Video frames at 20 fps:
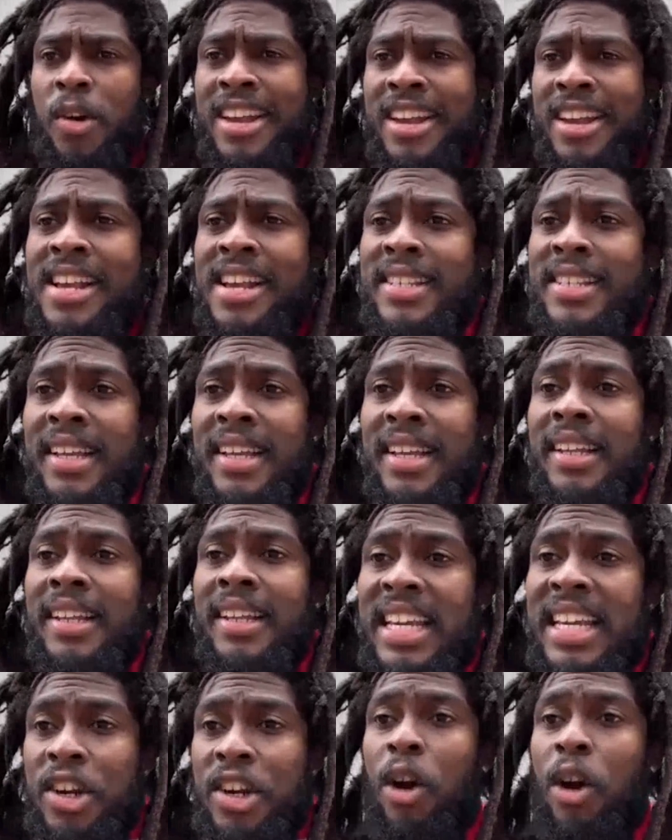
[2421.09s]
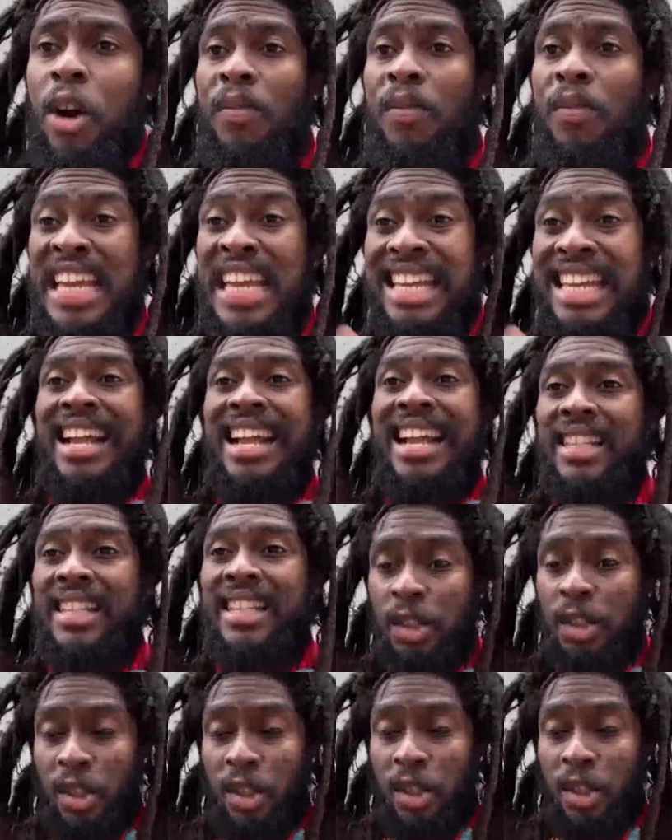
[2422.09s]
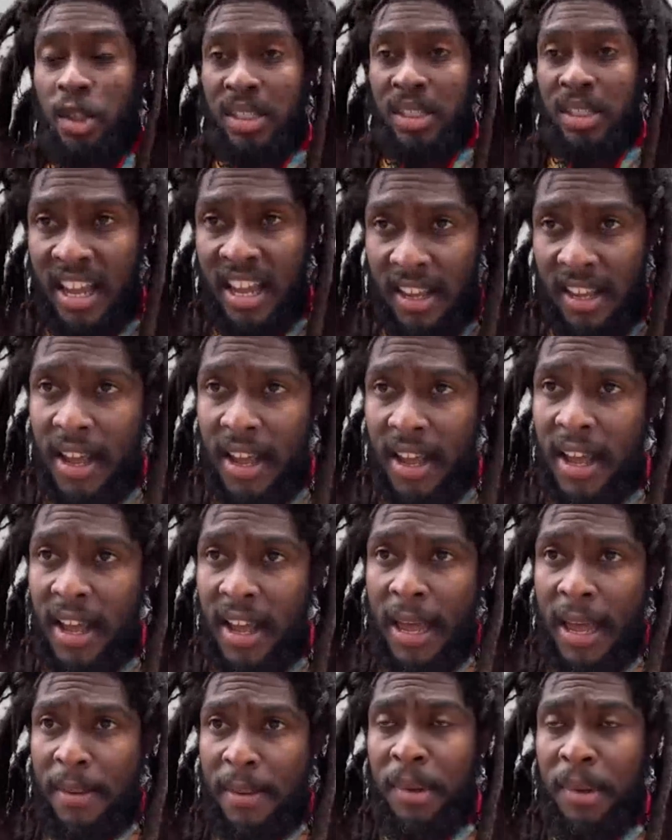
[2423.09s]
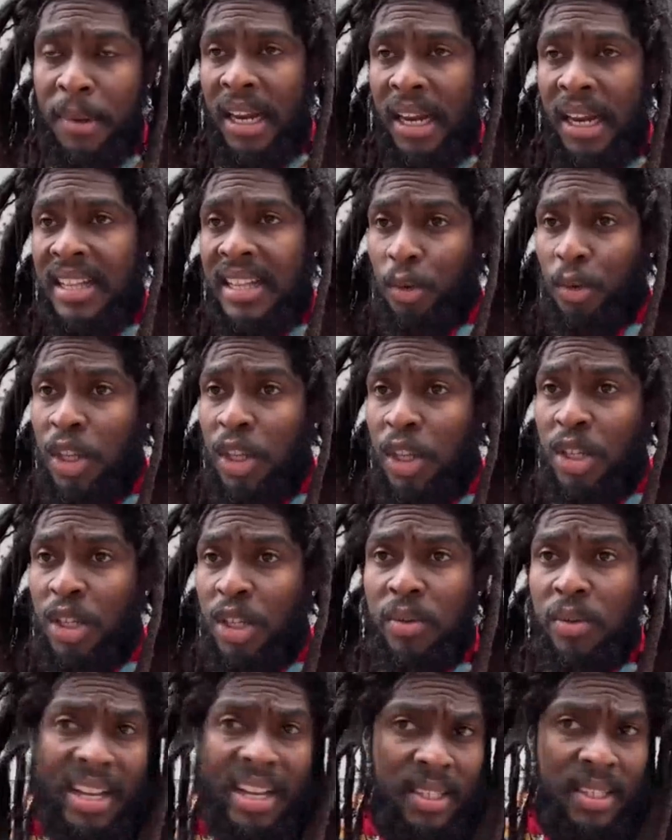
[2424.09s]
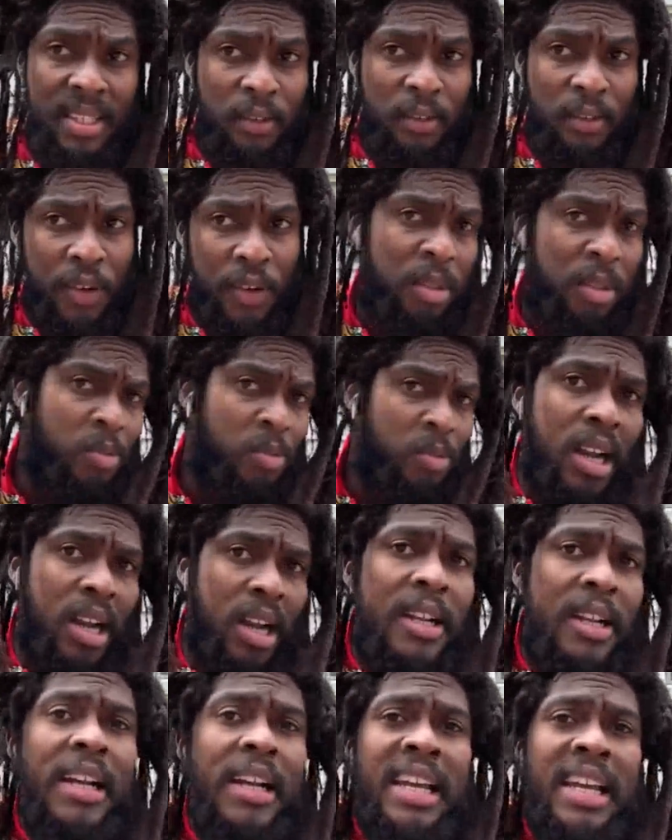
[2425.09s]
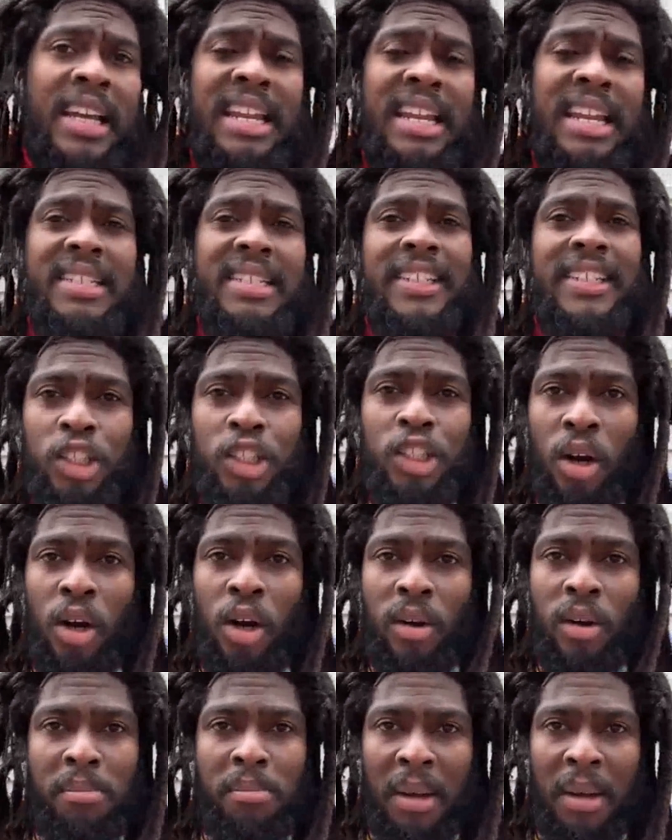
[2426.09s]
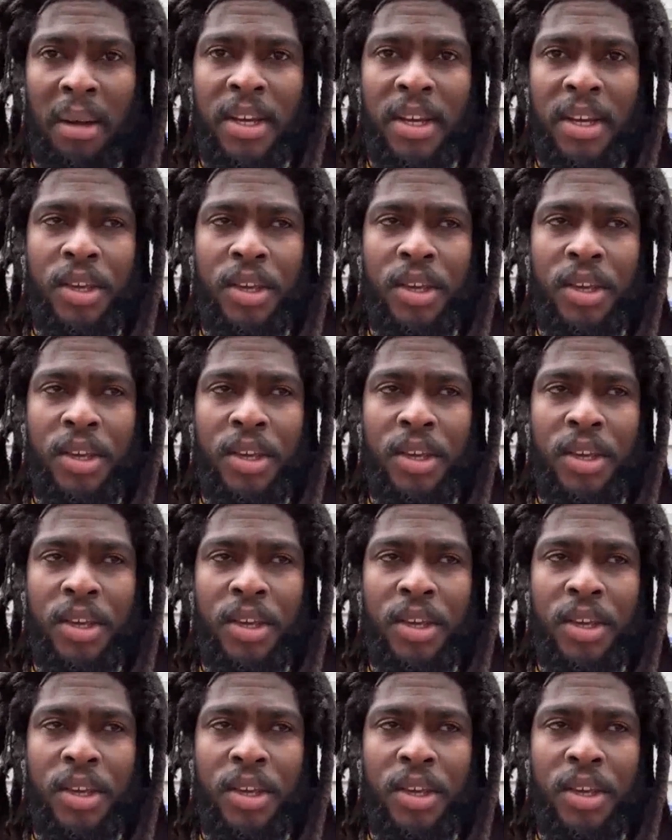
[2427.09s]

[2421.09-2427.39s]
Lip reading: And he is a leader of the gangsters in Haiti, but is the reason why he's so famous. But it is a joke.